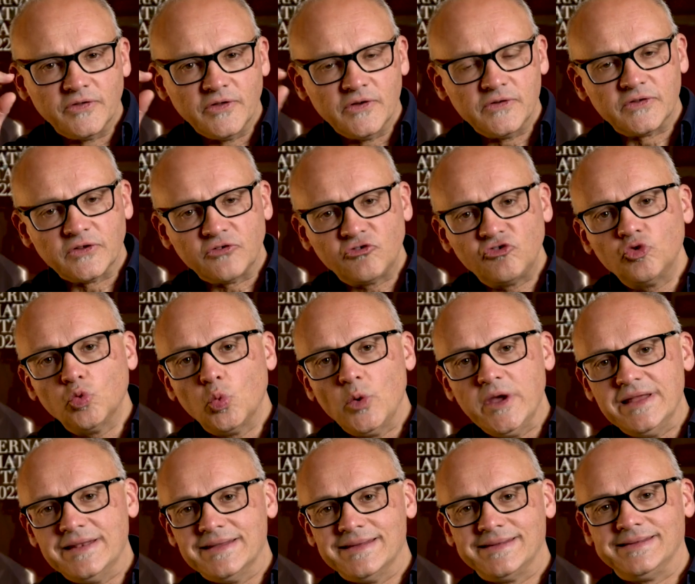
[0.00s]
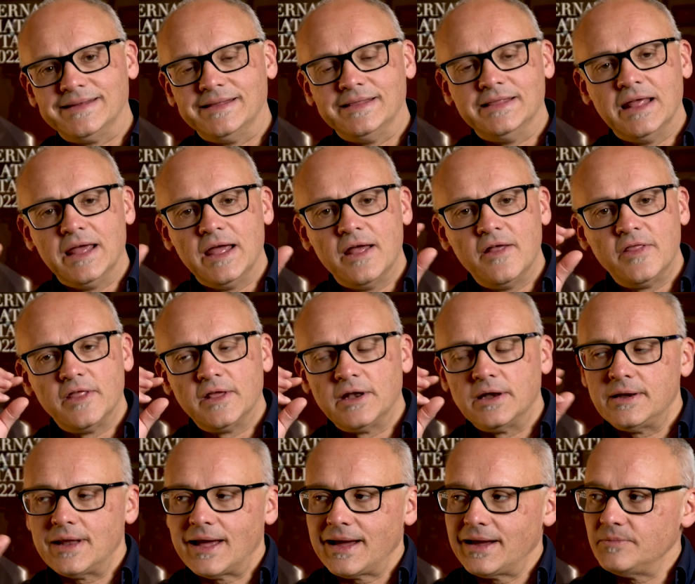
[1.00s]
There's a sweetness in there
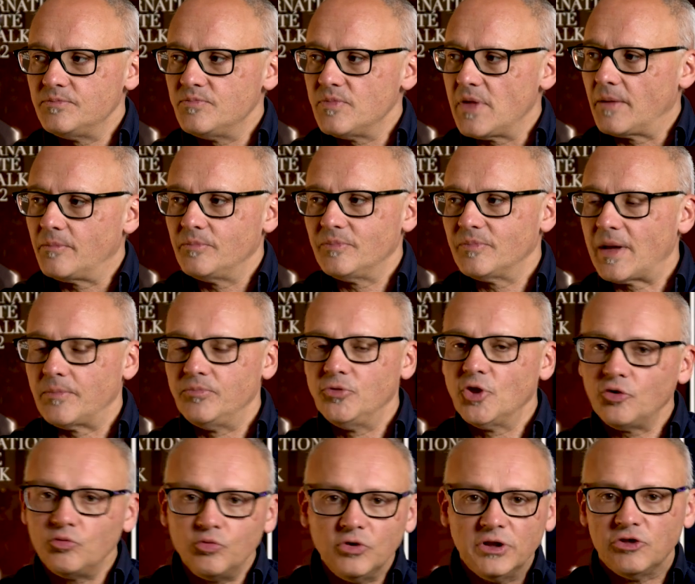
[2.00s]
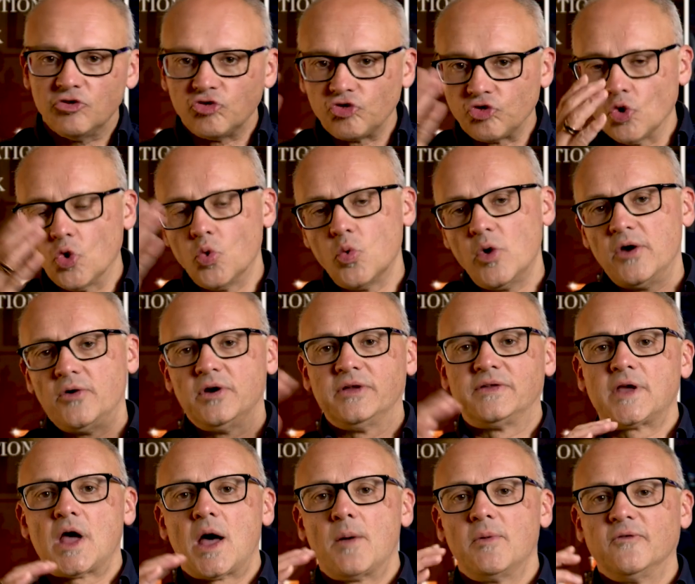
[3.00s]
that I'm not really sure where
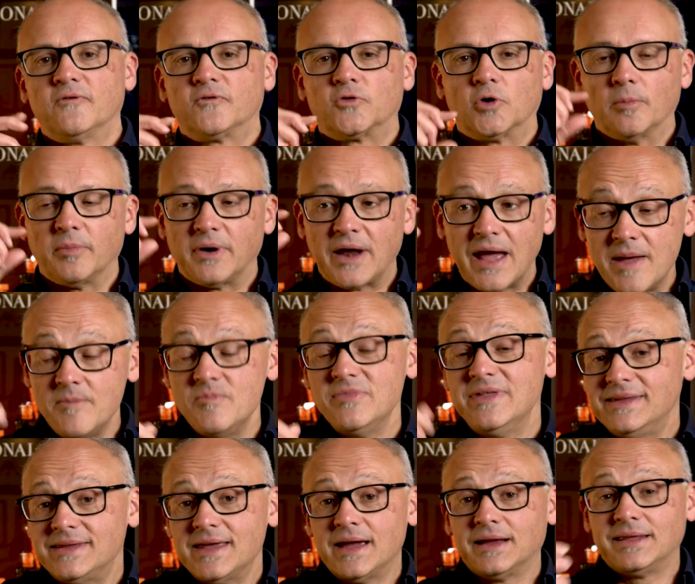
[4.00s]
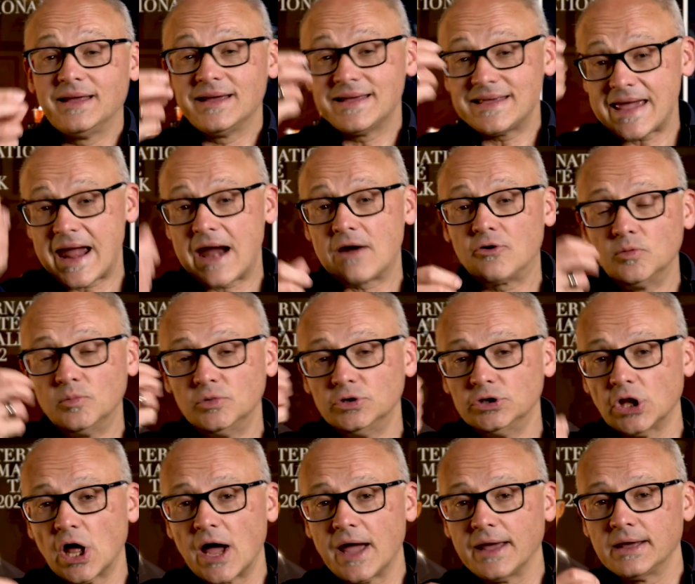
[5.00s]
it's coming from, but I am detecting
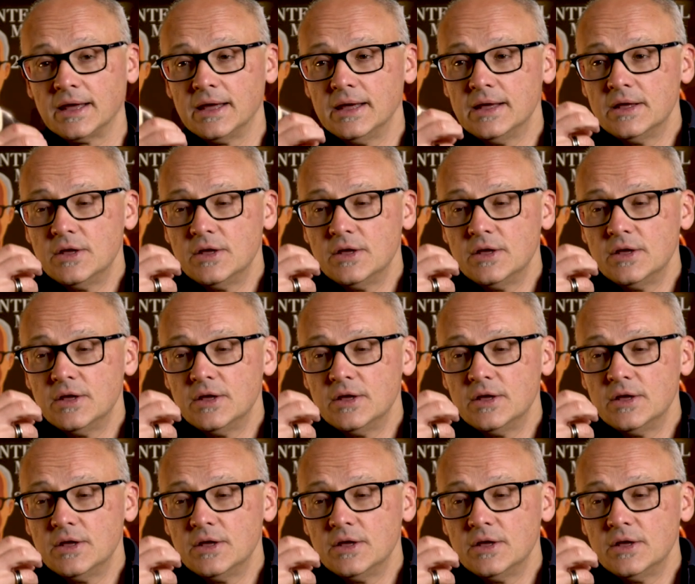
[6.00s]
caramel-like